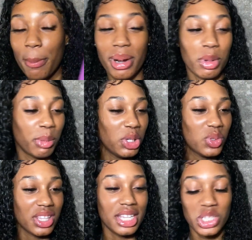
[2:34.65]
but I'm going to be
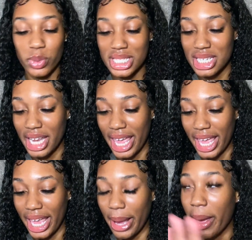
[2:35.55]
using this one
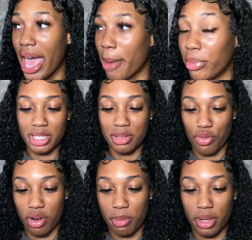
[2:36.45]
today before
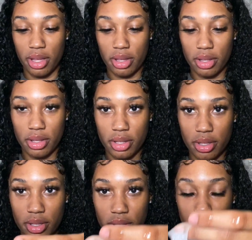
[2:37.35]
I do my
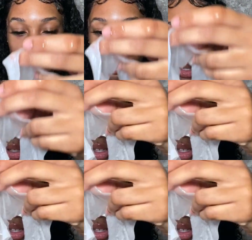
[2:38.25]
makeup. You guys will see